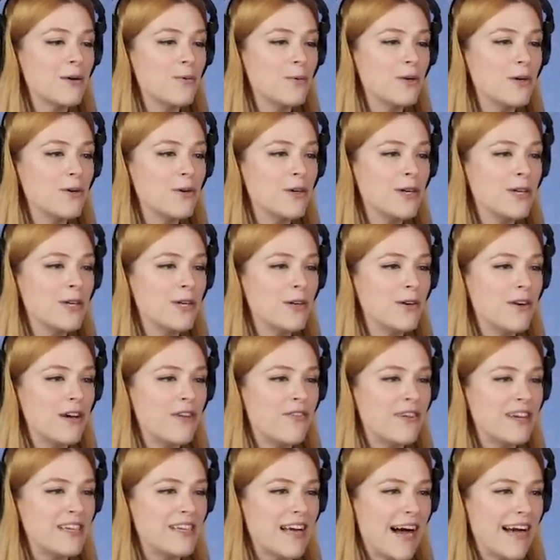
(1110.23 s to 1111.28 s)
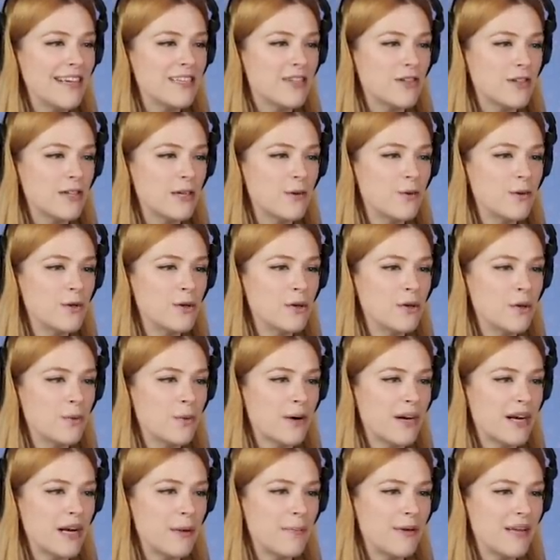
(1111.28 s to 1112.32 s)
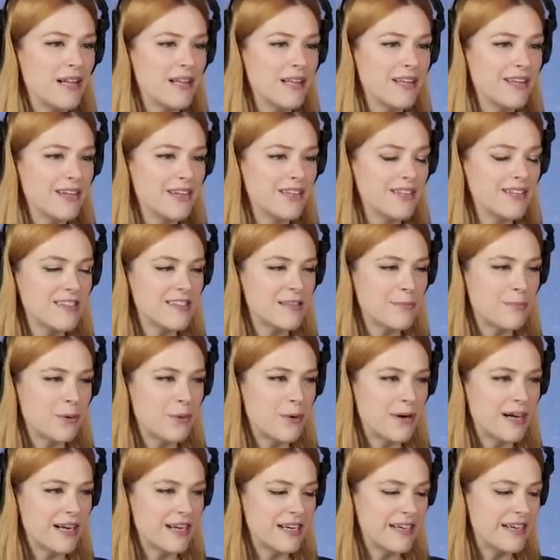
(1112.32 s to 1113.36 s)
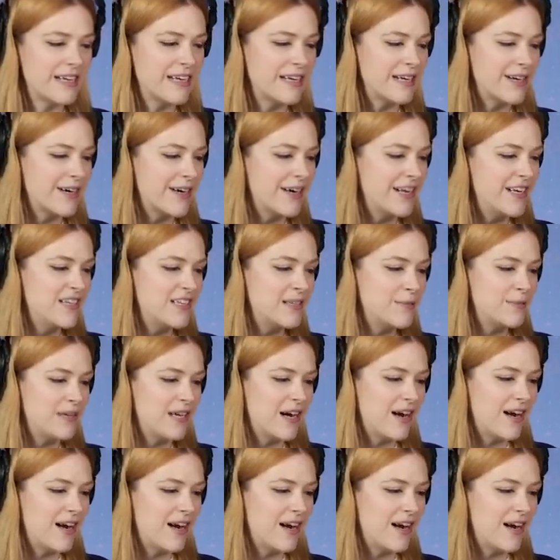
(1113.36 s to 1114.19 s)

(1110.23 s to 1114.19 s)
woohoo. If he dies during woohoo, we're gonna be a little disappointed to hear it, to be